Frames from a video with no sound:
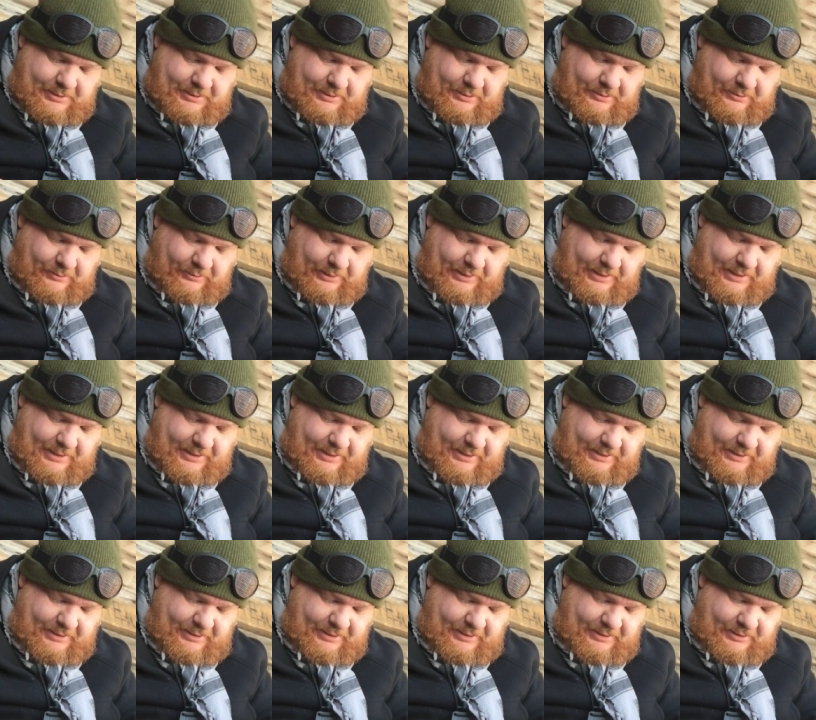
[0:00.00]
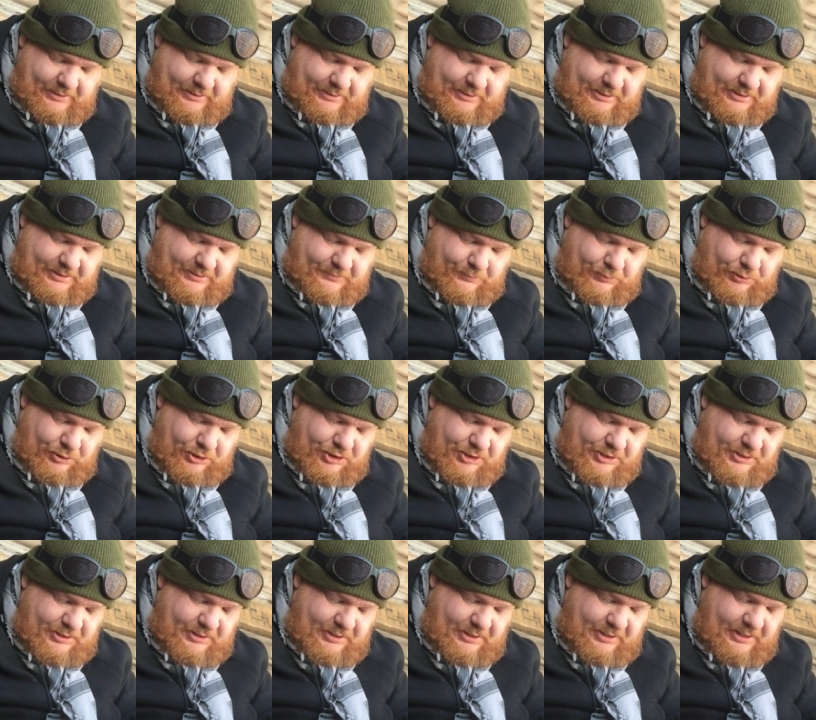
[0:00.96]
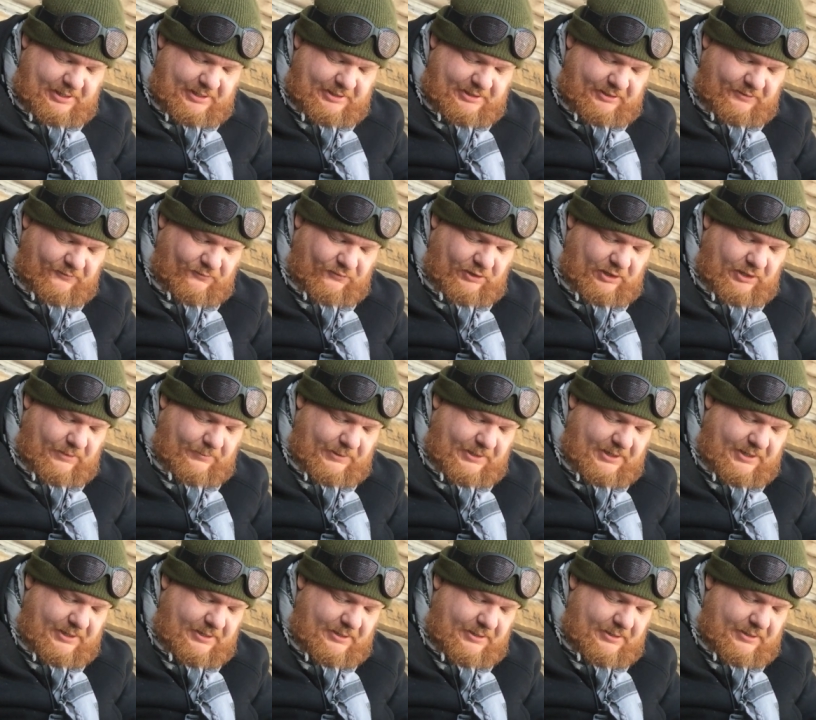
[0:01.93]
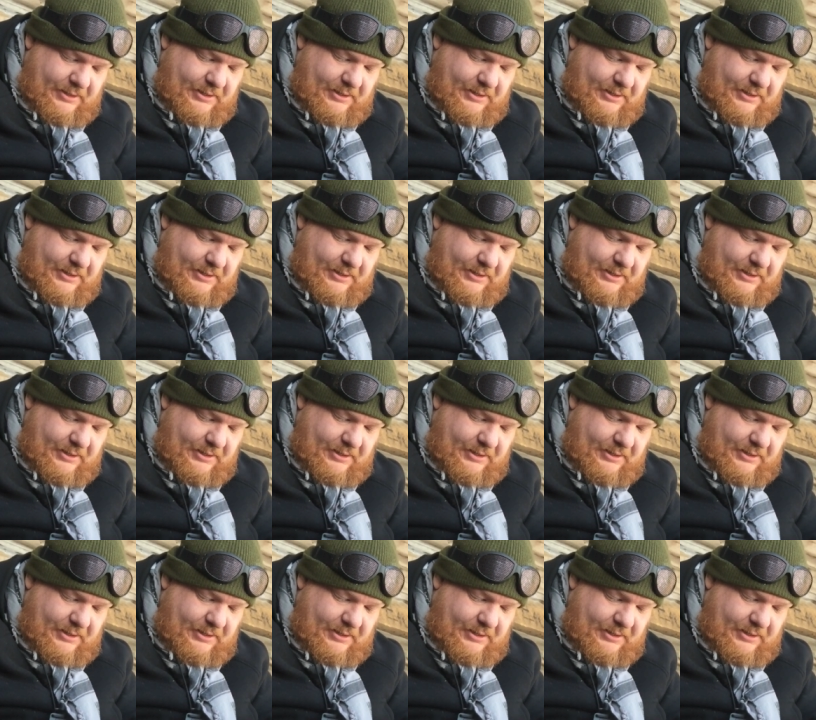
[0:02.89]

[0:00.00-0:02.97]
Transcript: You're grinding, just pushing it nice and firmly.